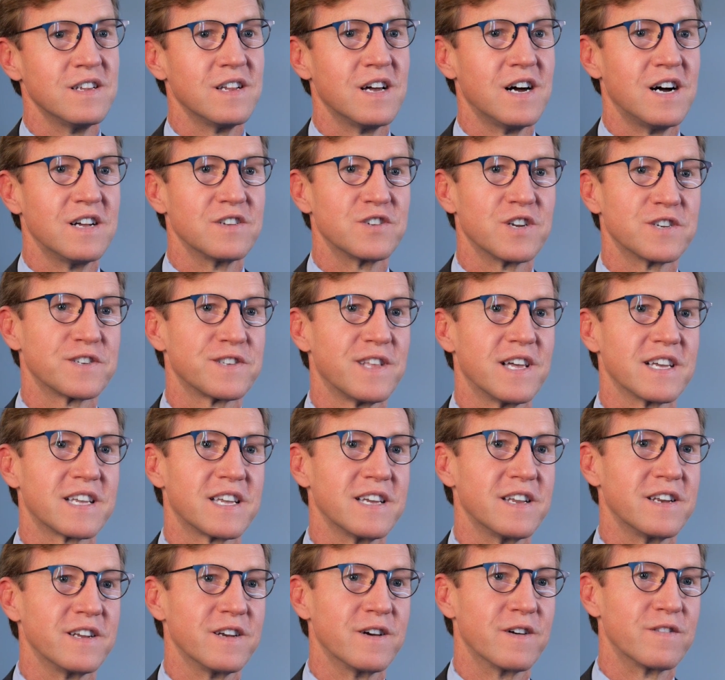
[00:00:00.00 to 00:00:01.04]
uh, just
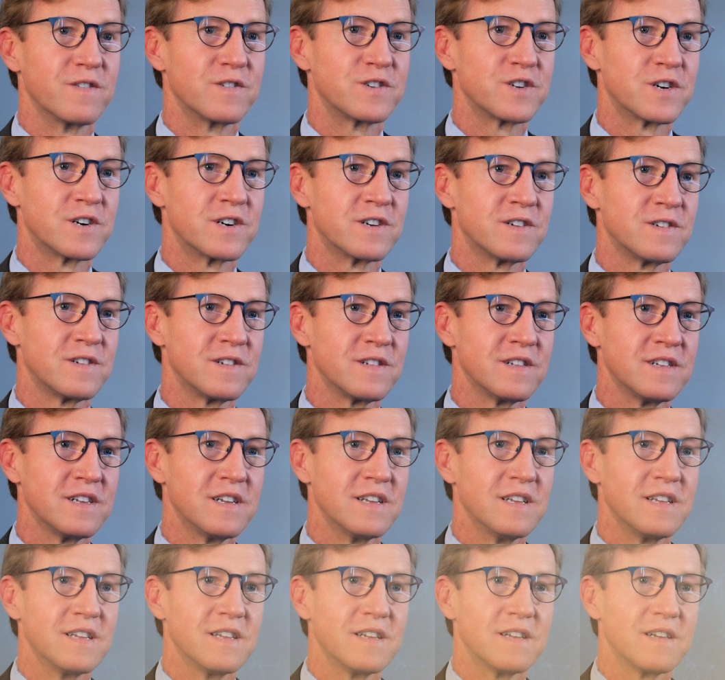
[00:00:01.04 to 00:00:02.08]
like any other journal.
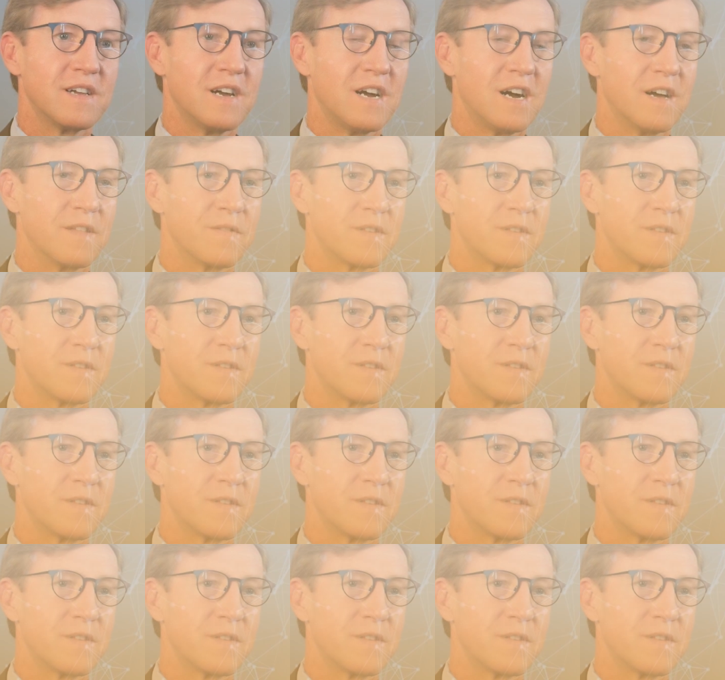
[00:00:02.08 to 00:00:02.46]
Uh,